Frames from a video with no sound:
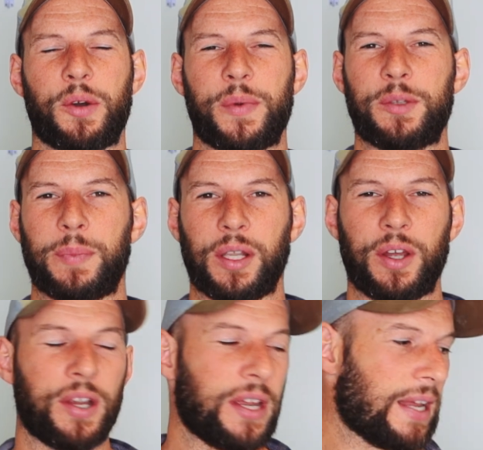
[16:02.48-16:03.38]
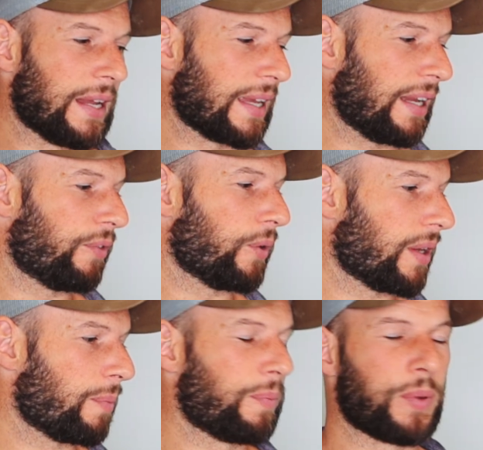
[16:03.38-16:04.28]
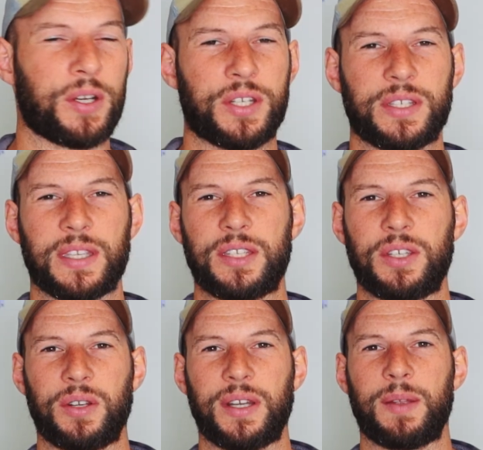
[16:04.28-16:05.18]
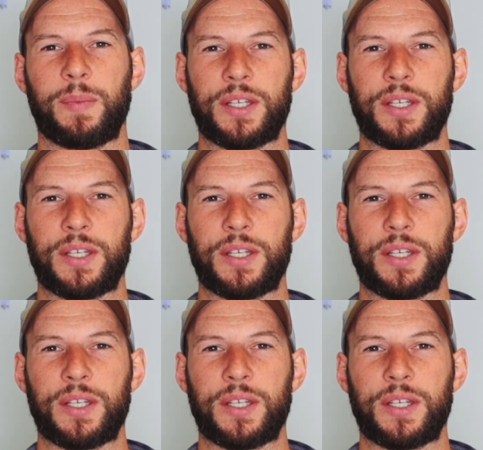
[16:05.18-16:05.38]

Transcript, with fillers: comments below. Again, if you want to purchase this unit,